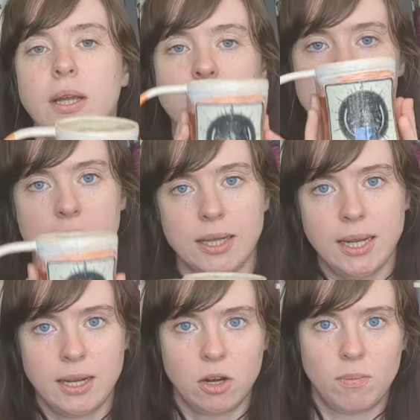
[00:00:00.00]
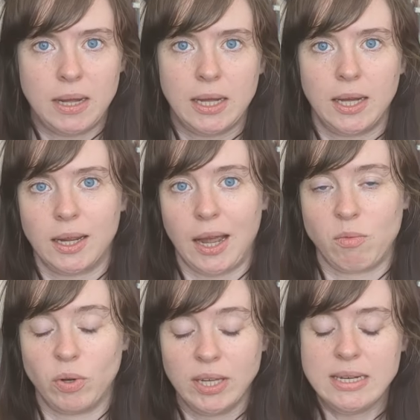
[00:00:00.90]
Here's the Leo mug. I
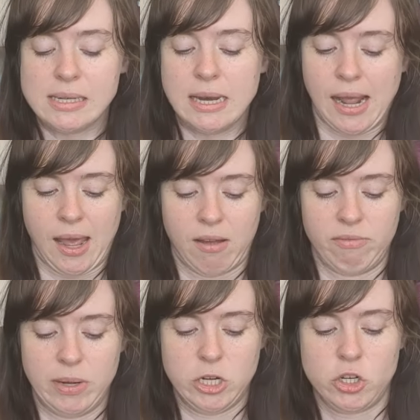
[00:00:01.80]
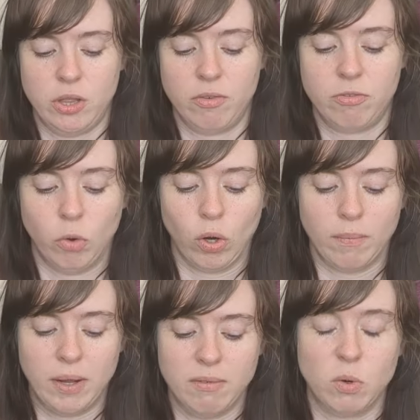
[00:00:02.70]
really didn't have much in the
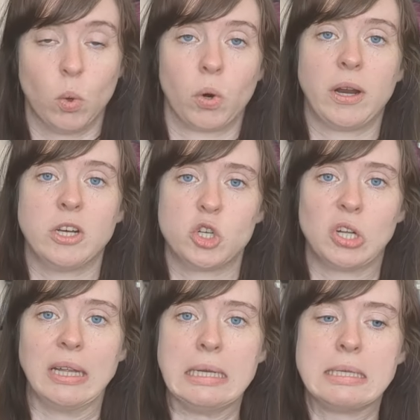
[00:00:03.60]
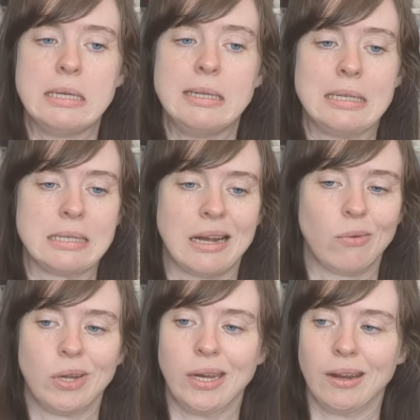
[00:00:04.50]
form of orange glazes. It's
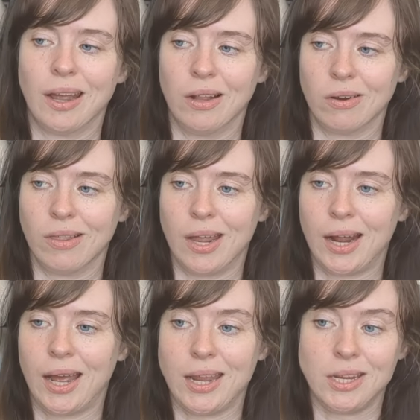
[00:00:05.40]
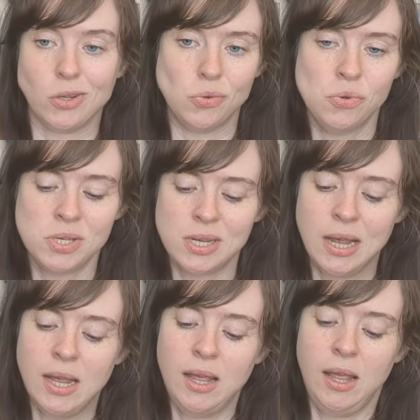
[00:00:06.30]
not really a color that I use.
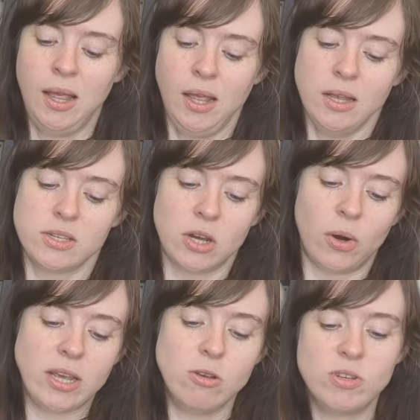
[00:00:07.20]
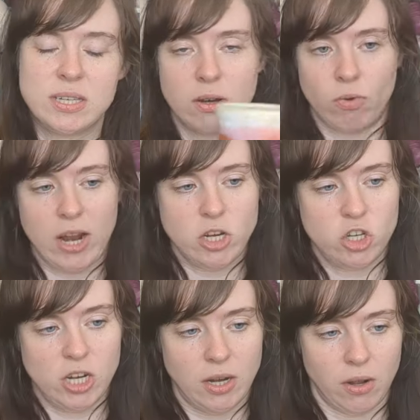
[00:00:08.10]
So I use Sunrise
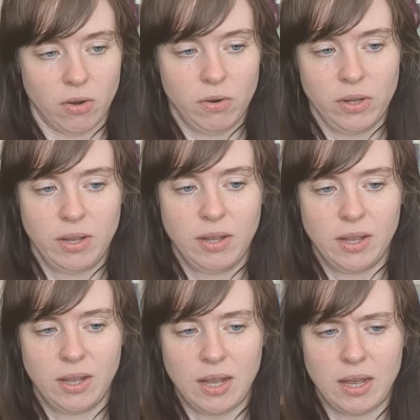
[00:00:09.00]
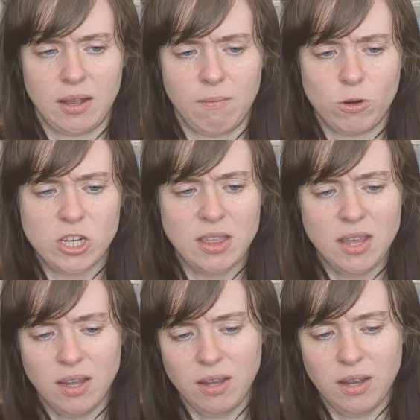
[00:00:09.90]
Shino. Which I
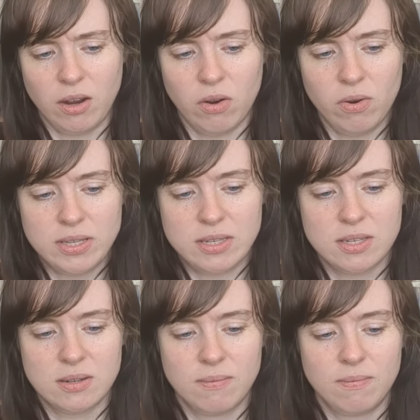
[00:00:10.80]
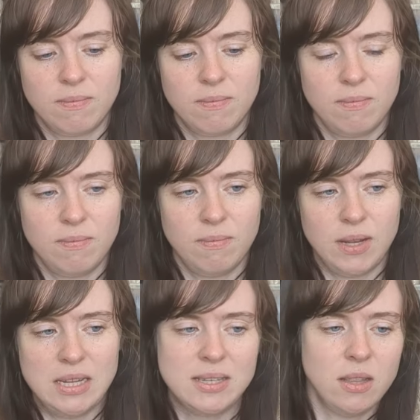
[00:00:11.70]
think, you know, it's
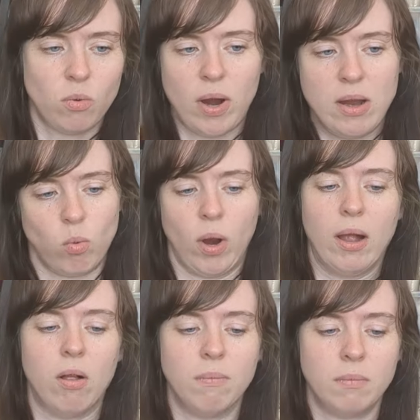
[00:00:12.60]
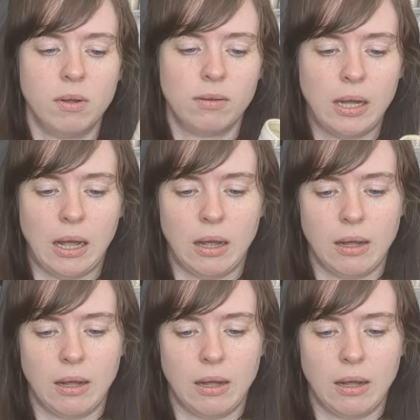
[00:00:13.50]
in the right realm.